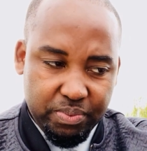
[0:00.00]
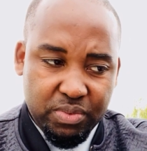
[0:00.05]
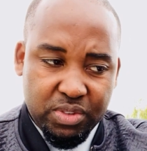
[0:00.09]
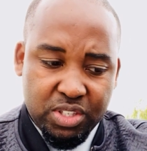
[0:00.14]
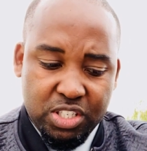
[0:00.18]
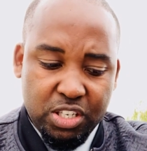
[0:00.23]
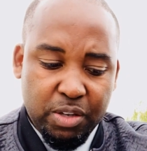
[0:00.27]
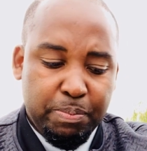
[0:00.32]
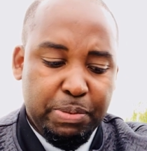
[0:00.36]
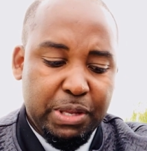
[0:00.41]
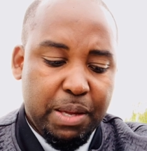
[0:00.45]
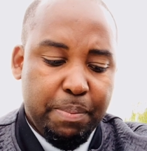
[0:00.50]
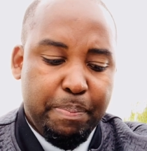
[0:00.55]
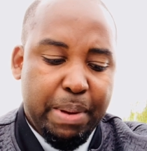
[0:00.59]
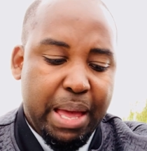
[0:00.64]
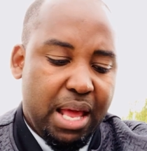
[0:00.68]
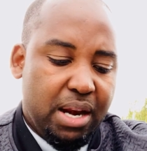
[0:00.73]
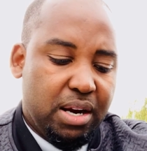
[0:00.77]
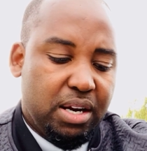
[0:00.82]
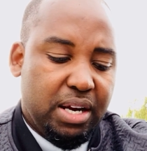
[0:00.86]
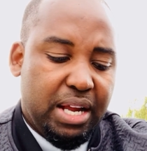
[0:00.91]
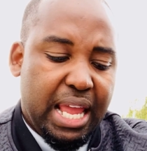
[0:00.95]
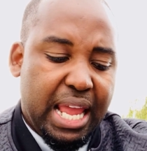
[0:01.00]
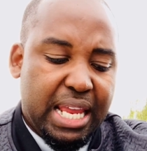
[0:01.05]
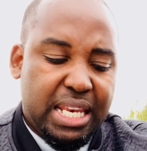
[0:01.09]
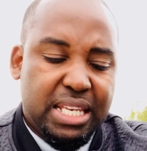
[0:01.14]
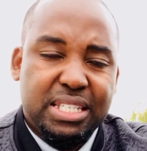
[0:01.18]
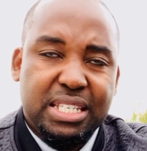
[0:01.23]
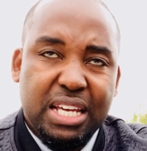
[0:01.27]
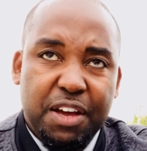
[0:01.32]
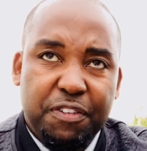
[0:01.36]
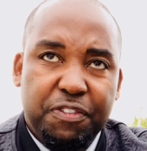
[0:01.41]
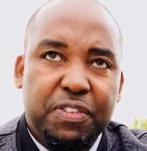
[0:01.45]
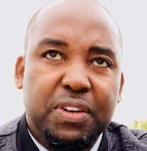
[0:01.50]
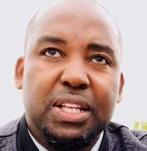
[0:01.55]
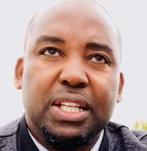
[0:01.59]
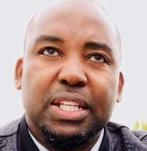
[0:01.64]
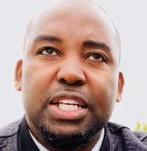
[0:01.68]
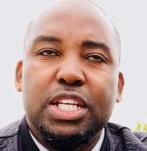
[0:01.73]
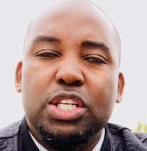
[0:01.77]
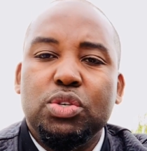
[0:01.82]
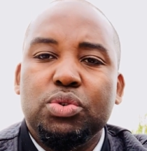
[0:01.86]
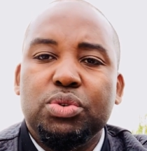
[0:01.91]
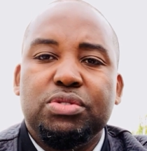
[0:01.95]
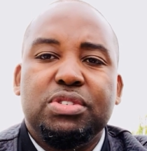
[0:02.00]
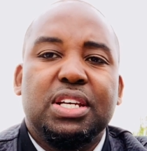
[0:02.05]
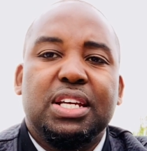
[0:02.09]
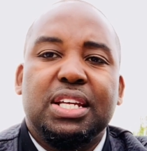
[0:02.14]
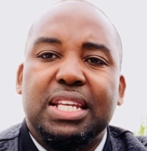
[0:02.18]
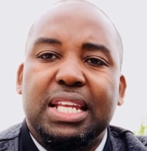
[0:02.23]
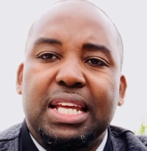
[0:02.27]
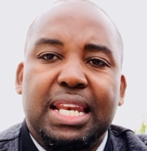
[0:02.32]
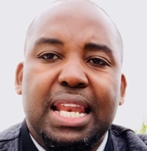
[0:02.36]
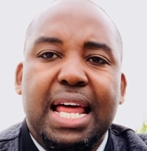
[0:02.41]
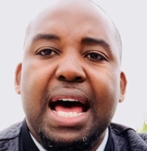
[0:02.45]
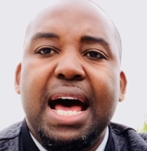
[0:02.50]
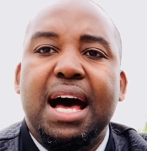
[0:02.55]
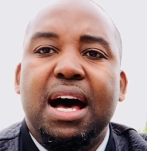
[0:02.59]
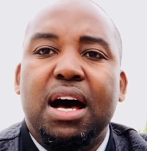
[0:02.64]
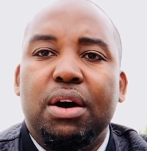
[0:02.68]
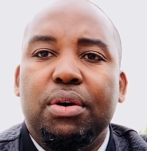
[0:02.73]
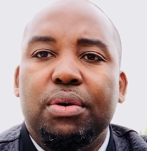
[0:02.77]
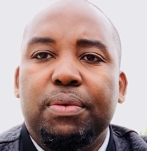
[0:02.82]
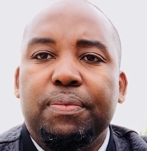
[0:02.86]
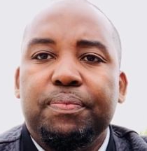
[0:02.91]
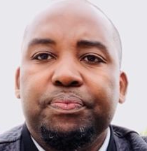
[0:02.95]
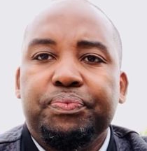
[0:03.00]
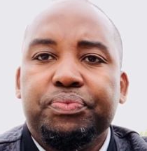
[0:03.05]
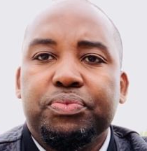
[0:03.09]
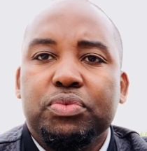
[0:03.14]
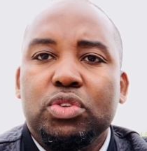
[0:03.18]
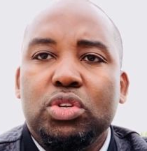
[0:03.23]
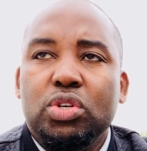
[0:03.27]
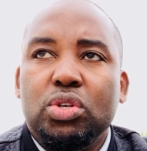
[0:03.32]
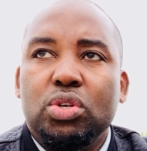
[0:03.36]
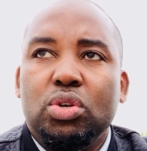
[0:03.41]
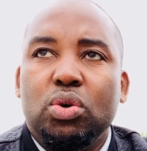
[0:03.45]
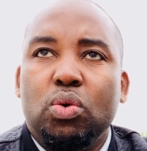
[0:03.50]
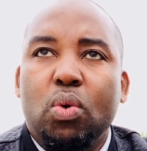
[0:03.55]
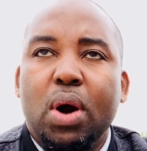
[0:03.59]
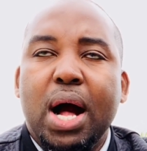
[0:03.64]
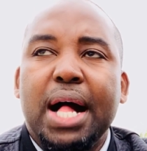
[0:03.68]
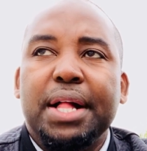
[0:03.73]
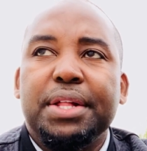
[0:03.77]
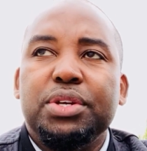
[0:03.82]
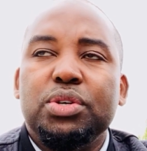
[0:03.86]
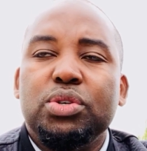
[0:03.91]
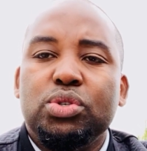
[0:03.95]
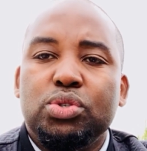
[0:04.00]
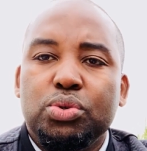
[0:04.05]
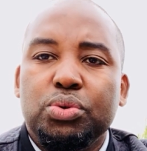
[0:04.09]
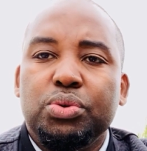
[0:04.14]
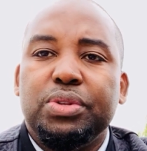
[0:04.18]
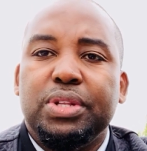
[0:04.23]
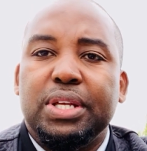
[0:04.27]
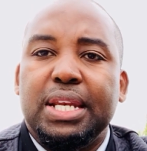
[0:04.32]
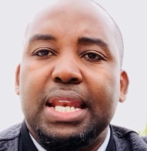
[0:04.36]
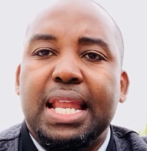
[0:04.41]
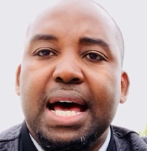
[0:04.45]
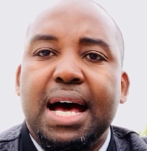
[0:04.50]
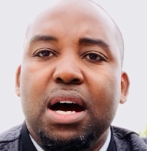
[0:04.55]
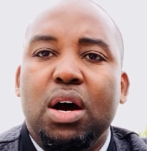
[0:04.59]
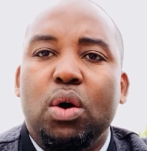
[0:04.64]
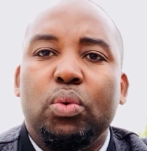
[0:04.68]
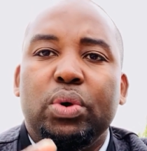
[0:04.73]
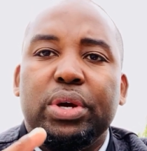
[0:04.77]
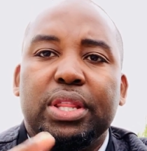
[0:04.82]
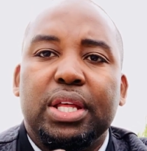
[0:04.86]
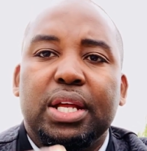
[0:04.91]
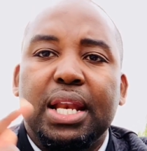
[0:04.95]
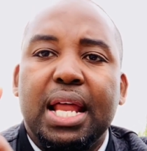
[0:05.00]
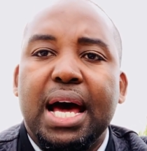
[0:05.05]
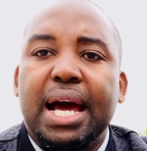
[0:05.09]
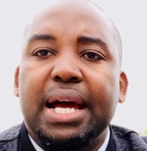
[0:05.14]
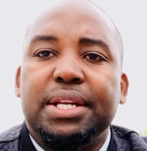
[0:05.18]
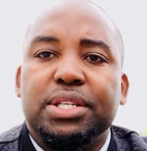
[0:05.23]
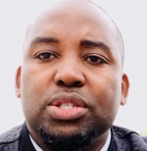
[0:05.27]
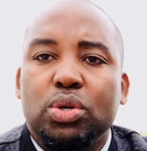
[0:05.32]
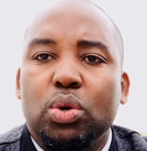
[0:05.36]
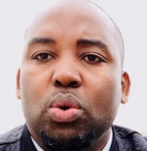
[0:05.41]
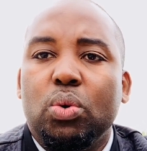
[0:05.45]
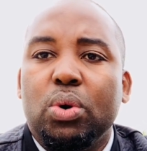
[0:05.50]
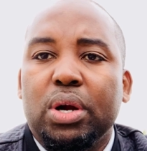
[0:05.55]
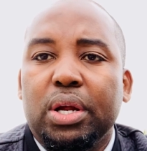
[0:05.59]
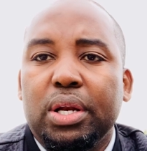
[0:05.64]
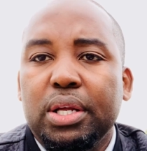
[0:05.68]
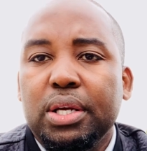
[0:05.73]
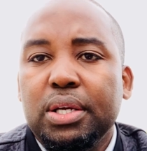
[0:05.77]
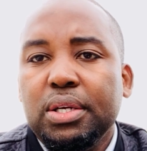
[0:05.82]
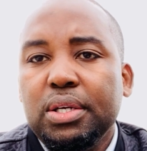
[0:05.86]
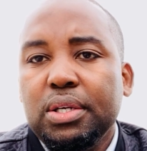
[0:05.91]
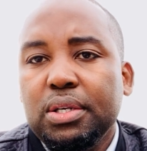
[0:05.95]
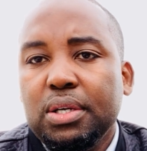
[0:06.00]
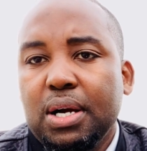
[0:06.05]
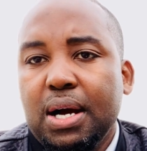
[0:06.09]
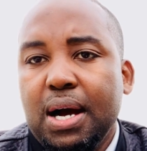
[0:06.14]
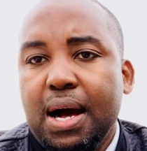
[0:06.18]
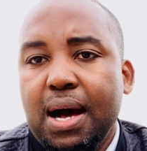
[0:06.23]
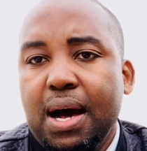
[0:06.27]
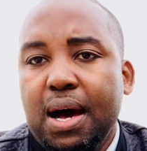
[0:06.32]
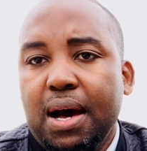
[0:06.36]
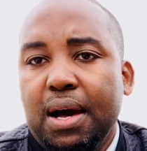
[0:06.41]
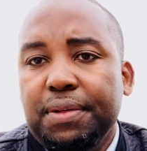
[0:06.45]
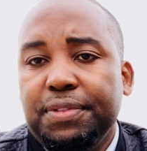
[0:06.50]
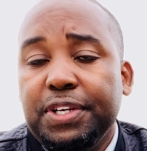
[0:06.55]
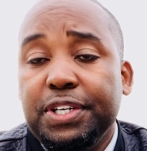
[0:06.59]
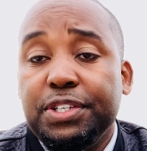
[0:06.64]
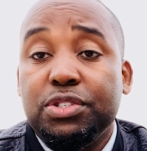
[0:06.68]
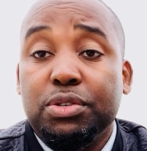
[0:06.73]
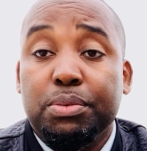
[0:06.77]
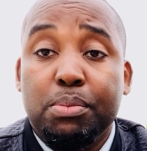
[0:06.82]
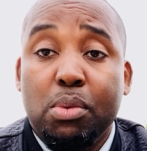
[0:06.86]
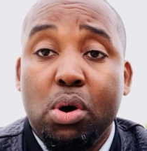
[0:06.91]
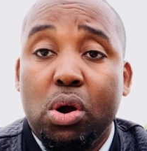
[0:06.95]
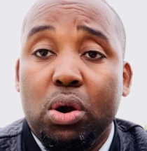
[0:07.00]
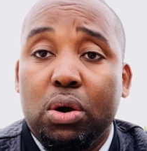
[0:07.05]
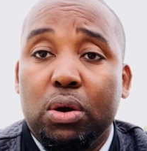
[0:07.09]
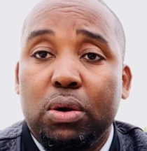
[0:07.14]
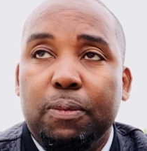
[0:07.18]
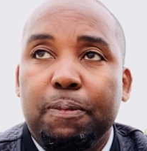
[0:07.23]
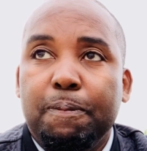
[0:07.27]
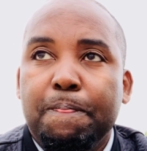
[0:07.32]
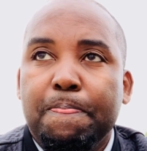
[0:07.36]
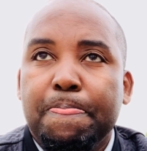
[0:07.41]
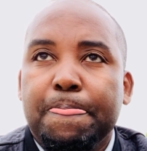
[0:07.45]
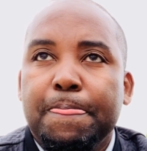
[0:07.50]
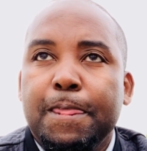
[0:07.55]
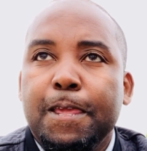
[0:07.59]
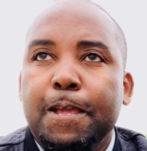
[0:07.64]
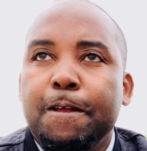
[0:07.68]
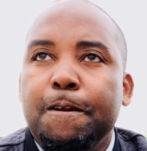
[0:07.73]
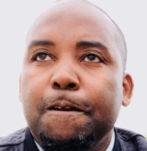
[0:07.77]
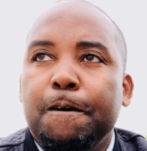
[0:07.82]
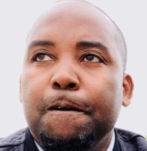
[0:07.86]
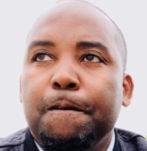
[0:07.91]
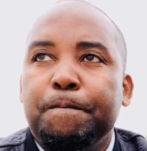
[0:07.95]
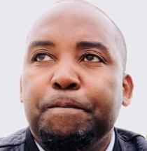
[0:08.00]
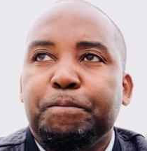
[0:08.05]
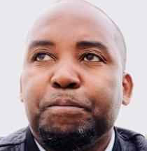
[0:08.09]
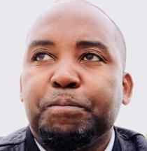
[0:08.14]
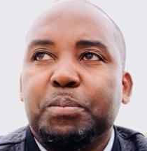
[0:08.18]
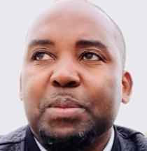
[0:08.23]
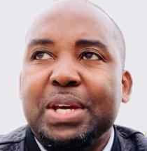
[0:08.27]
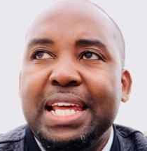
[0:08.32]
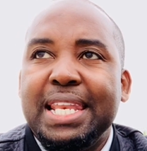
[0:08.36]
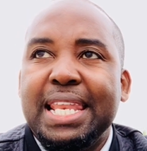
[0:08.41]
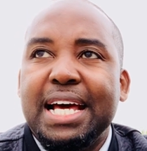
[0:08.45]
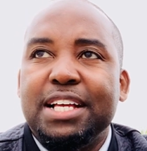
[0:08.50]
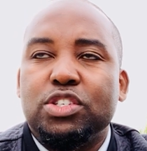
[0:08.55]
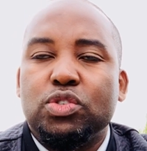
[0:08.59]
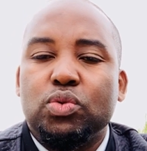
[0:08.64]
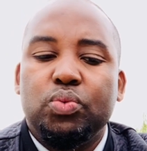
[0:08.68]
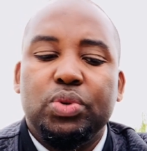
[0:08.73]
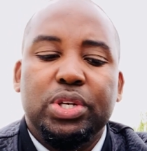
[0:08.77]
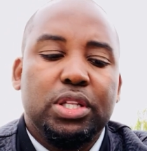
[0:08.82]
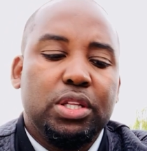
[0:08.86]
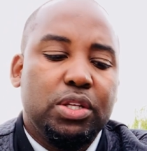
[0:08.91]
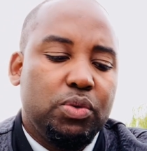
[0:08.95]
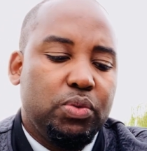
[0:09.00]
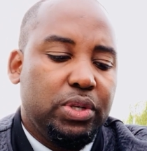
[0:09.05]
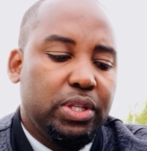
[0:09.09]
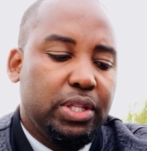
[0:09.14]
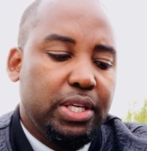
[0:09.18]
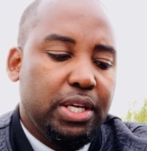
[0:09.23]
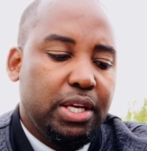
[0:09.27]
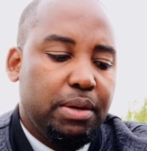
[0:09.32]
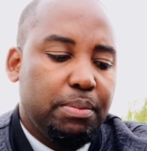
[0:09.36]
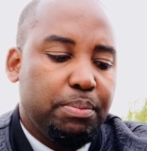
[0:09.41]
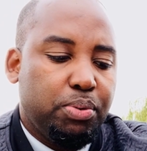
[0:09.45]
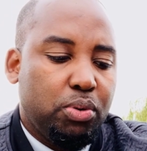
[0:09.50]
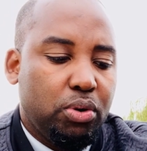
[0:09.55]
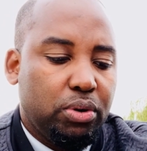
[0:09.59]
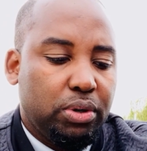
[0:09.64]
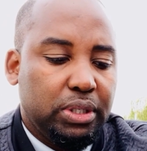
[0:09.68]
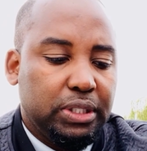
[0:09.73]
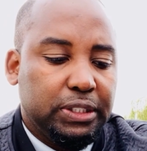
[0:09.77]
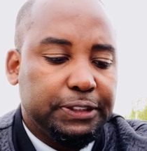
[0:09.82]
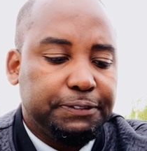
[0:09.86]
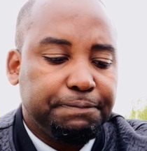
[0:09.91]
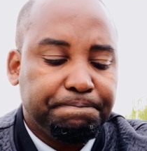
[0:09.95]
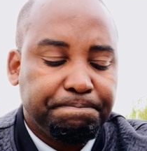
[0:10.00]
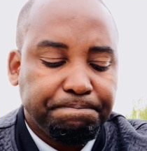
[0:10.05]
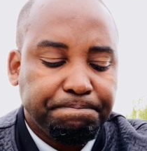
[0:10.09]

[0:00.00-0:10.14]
to be better, and definitely using the now, while you do the now with an eye toward the tomorrow, and that's really, really important.